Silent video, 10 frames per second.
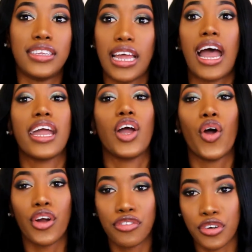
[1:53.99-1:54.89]
die
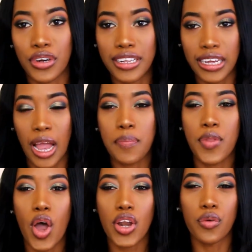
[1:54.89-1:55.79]
hard for it. Like, I'm
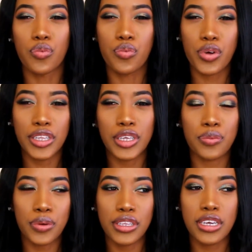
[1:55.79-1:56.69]
not
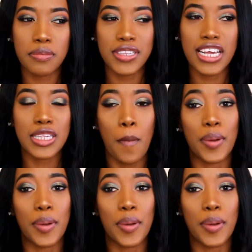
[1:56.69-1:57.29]
really obsessed.